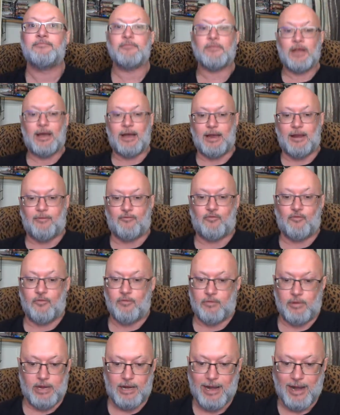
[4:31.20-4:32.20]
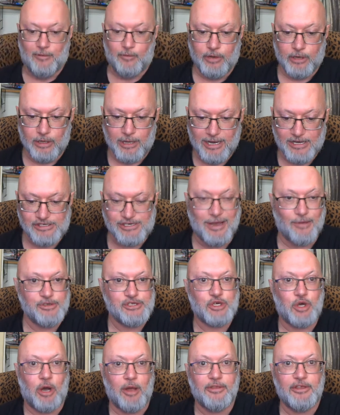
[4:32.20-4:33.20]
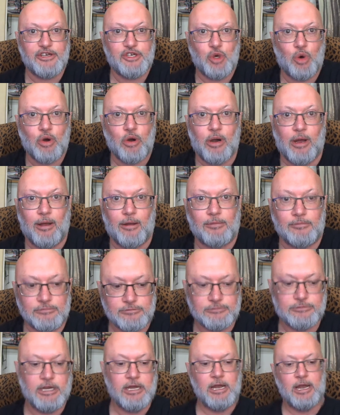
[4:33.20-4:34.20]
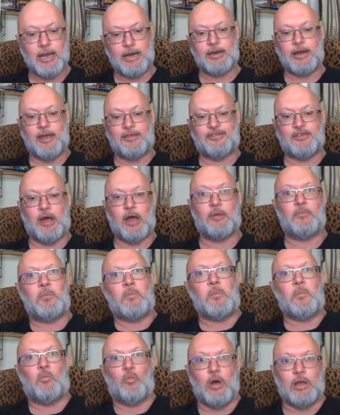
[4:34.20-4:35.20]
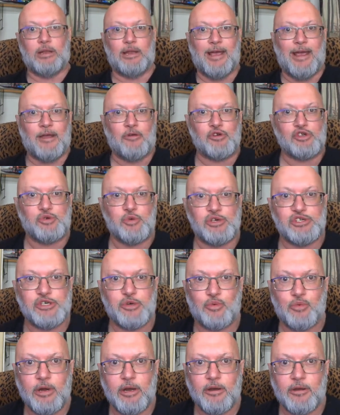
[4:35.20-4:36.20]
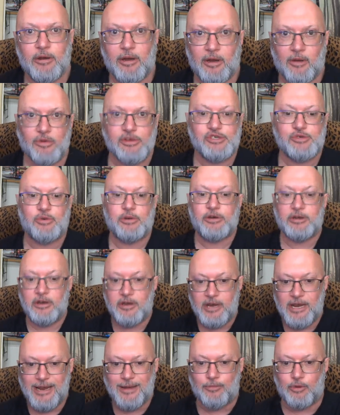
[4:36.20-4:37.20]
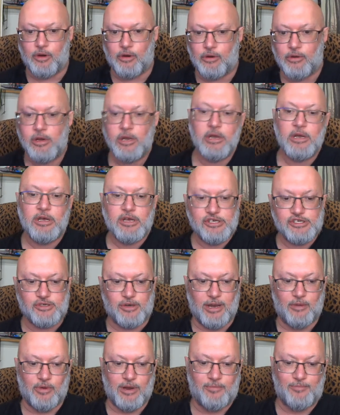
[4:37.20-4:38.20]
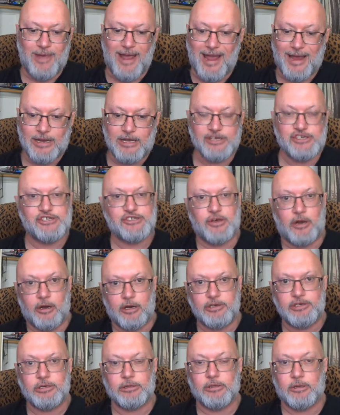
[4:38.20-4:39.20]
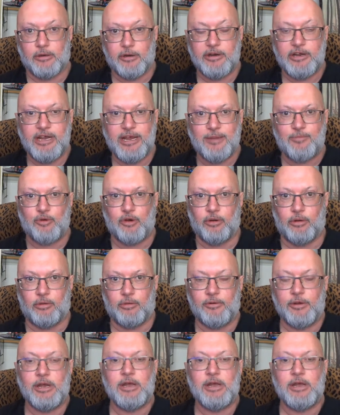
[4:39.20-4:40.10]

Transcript: I realized that was called the Torah. And I thought, what language was it written in? It was written in Hebrew, so I went back and started to learn Hebrew.